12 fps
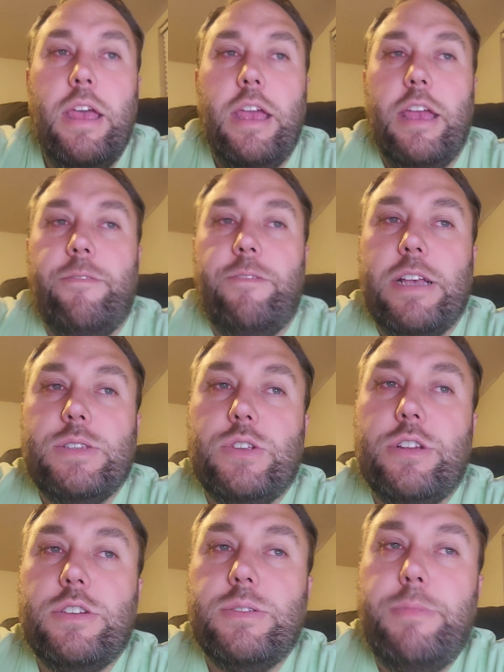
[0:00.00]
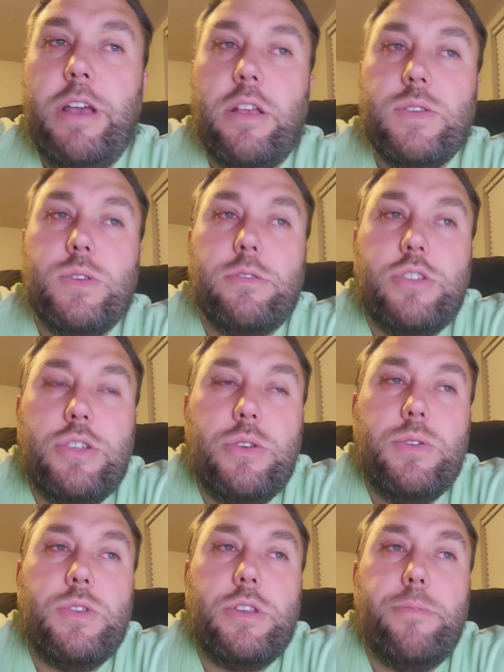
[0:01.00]
Investors may also
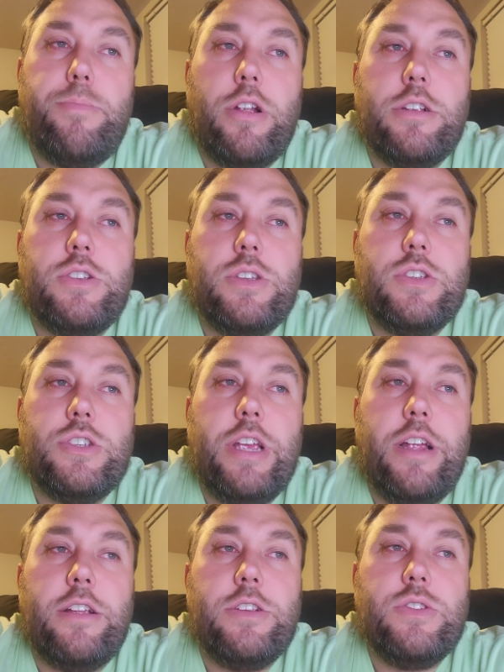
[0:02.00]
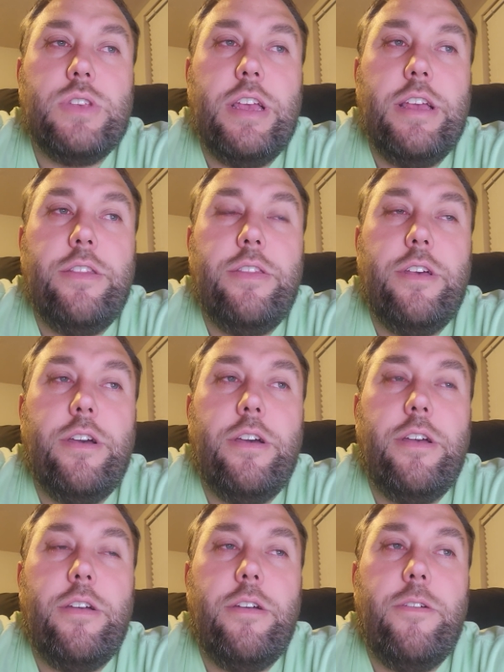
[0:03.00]
choose to purchase shares in
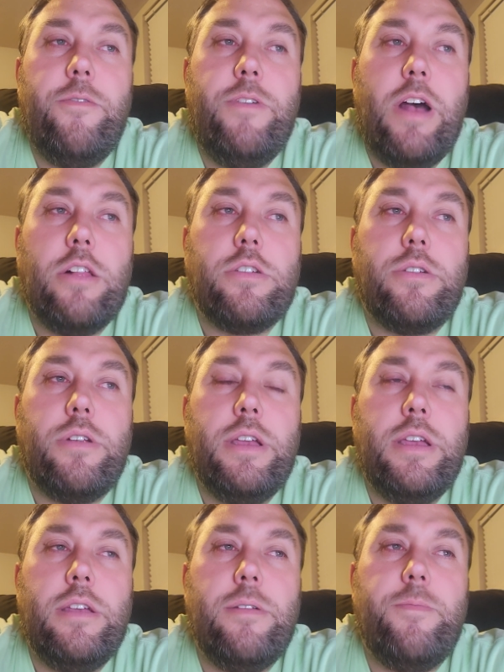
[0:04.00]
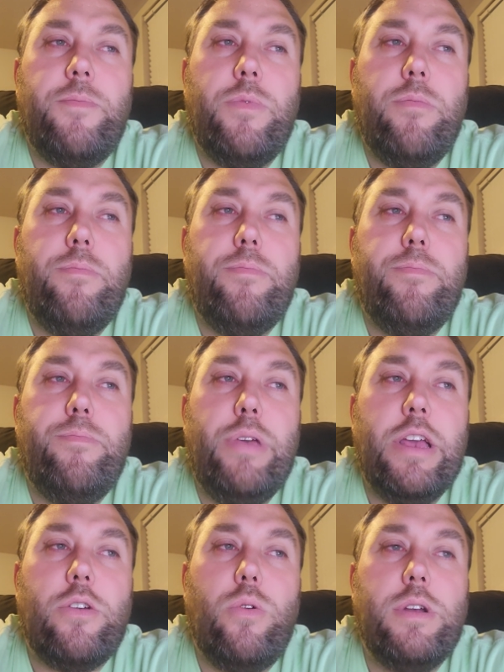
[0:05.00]
the Valkyrie
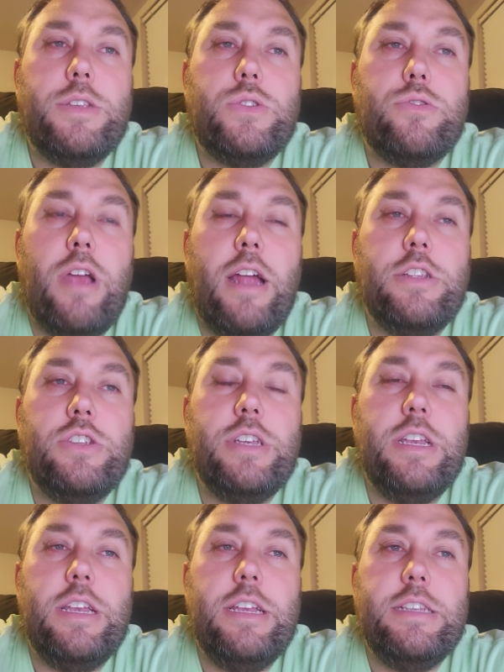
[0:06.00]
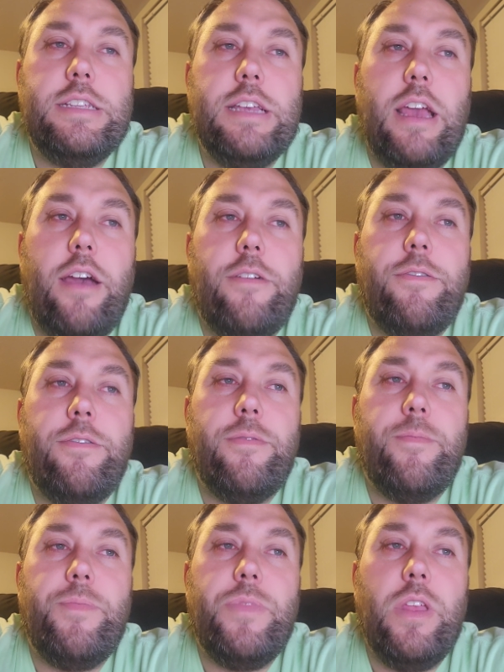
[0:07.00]
Bitcoin Strategy ETF
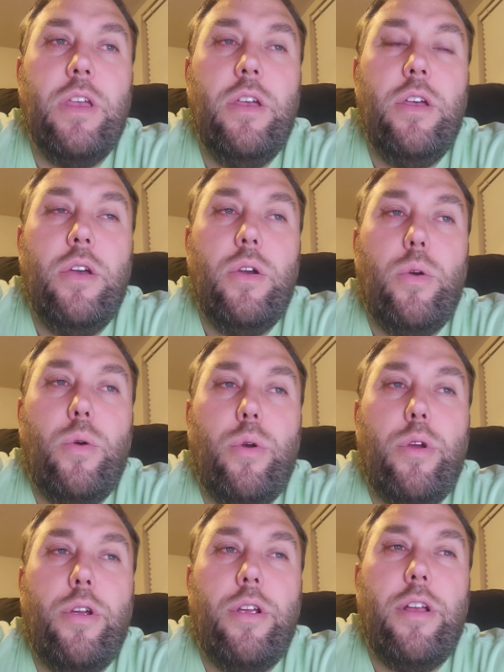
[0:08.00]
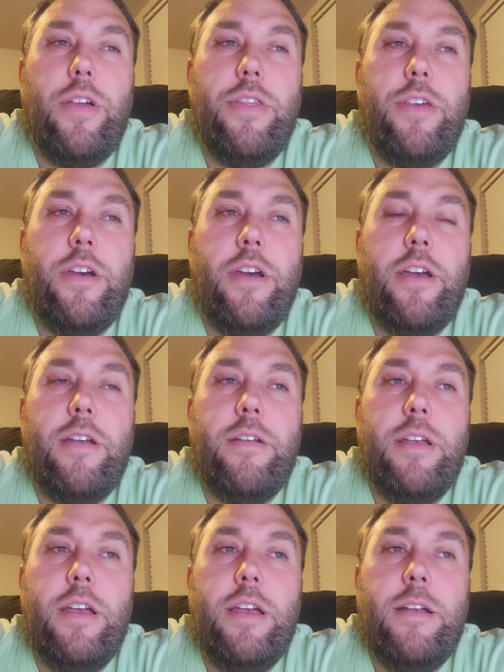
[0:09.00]
or the
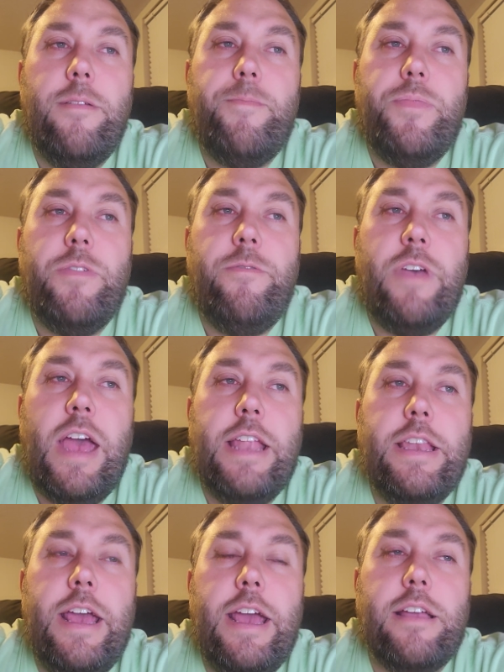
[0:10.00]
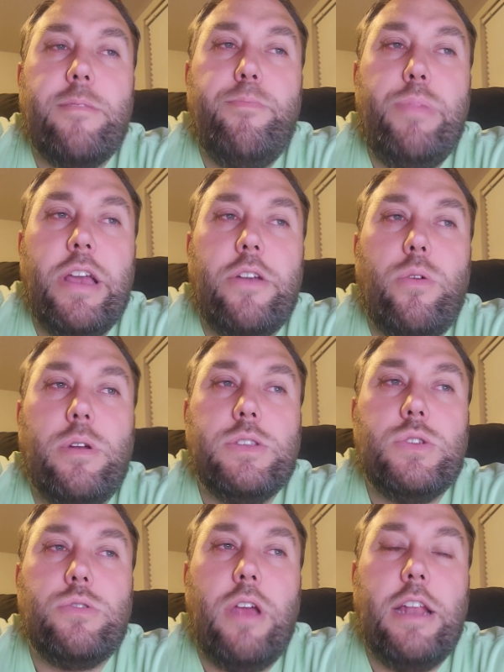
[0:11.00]
VanEck Bitcoin
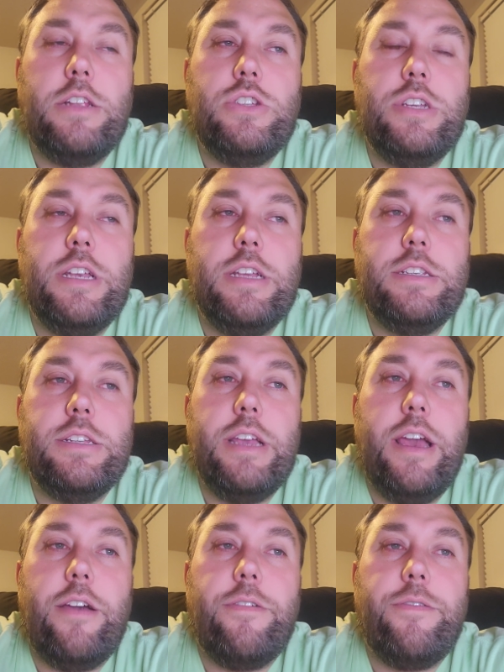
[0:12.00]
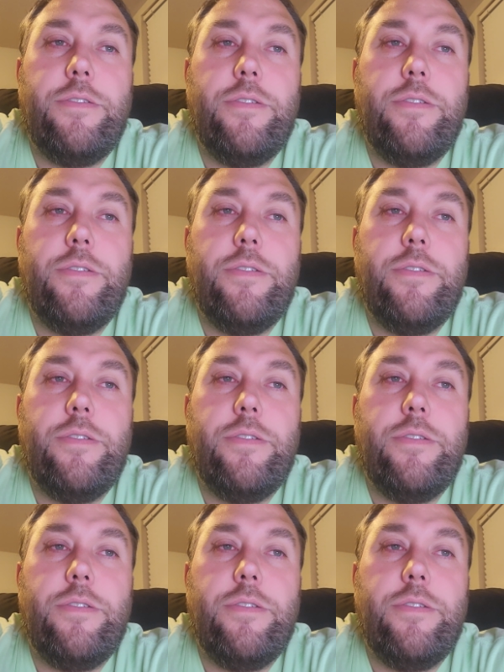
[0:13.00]
Strategy ETF